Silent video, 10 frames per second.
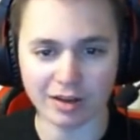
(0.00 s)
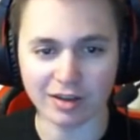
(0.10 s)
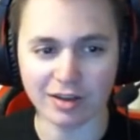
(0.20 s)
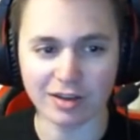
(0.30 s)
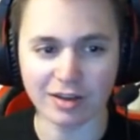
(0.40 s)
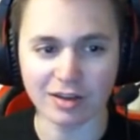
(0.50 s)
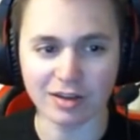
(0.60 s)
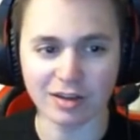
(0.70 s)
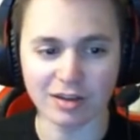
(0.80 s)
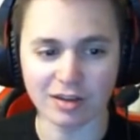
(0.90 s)

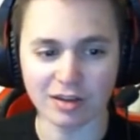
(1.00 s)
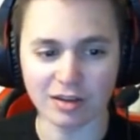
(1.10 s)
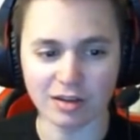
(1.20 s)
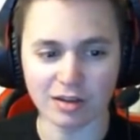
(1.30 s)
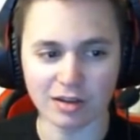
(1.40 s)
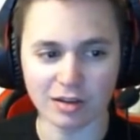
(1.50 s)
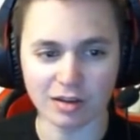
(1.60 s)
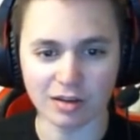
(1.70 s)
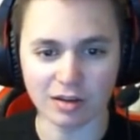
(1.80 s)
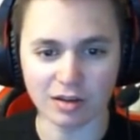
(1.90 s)

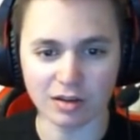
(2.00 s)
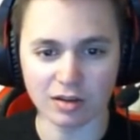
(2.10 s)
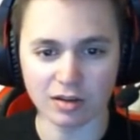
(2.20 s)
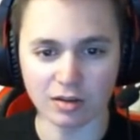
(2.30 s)
(no one is talking)